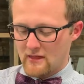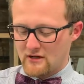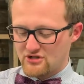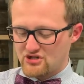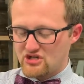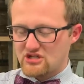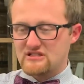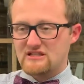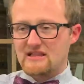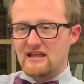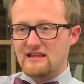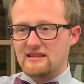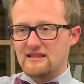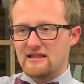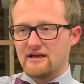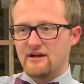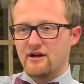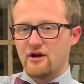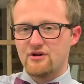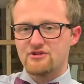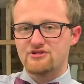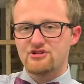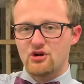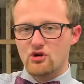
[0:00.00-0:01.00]
Just like
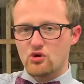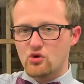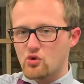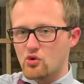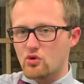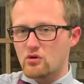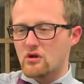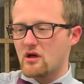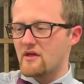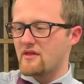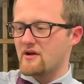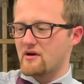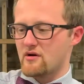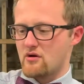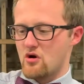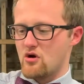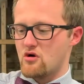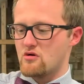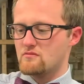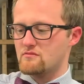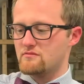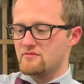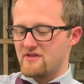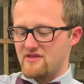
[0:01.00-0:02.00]
Legos are cool on their
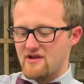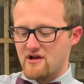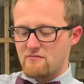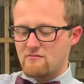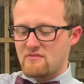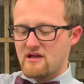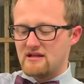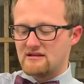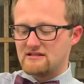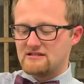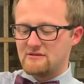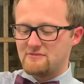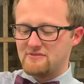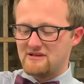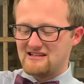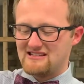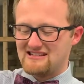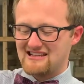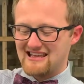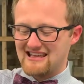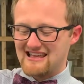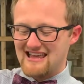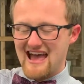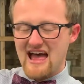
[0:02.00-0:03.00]
own, but they're meant to be
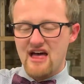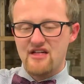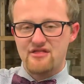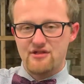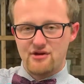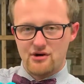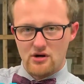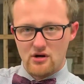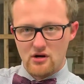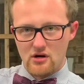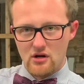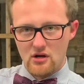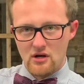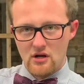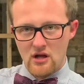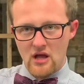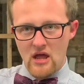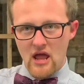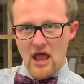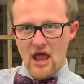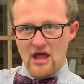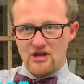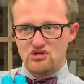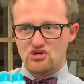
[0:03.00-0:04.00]
together
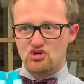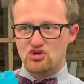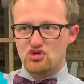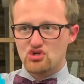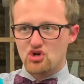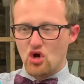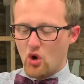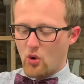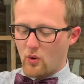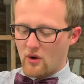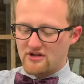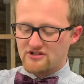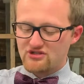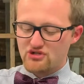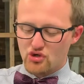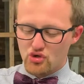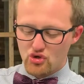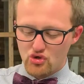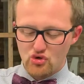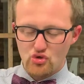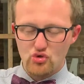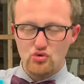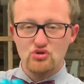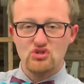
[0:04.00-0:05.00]
and show us
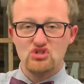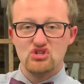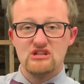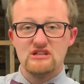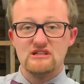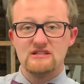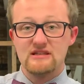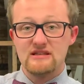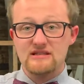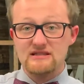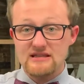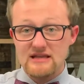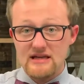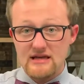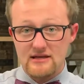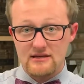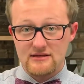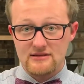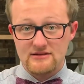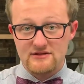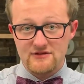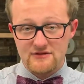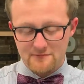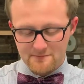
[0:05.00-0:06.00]
who Jesus
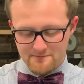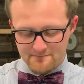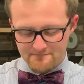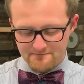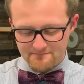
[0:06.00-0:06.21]
is.